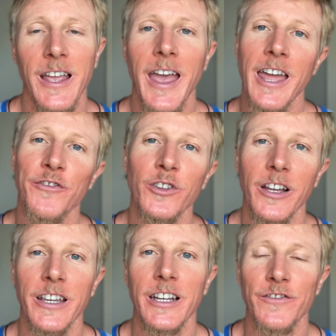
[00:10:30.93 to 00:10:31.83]
And if you're
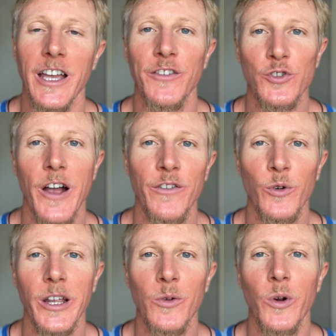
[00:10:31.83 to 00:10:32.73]
lucky enough to have a travel
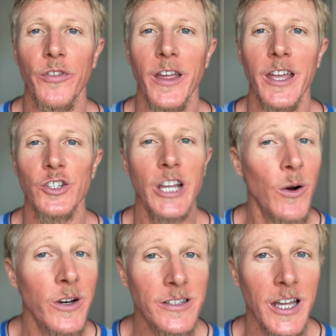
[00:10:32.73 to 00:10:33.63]
rig with a
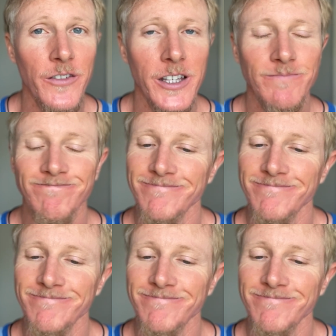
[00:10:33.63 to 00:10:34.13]
shower inside of it,